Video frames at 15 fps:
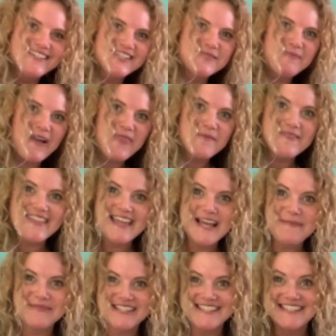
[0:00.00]
to spot them in the
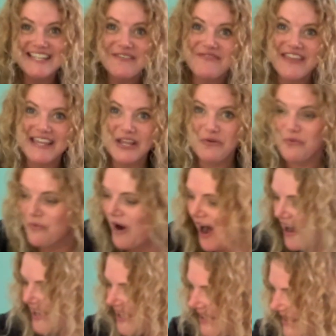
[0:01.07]
hips and see if they can walk.